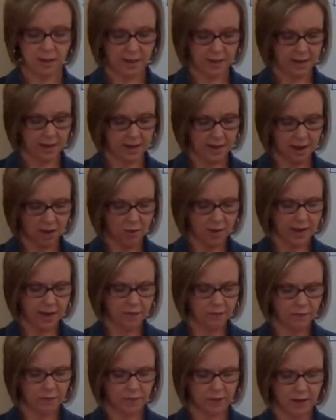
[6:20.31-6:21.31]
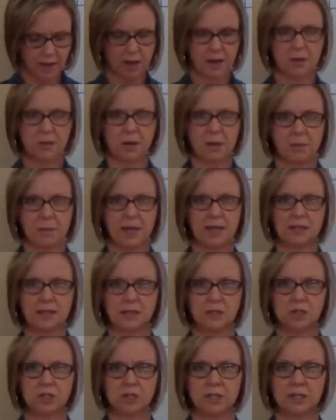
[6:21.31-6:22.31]
And I'll have uh, a
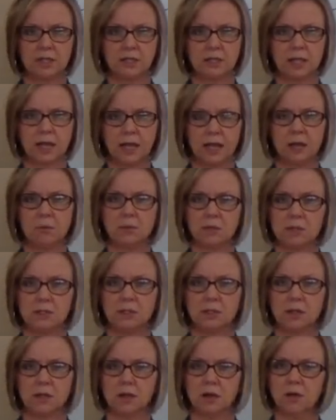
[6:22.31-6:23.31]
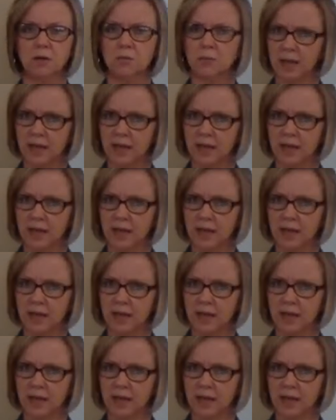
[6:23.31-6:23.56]
message sent to Haman to come.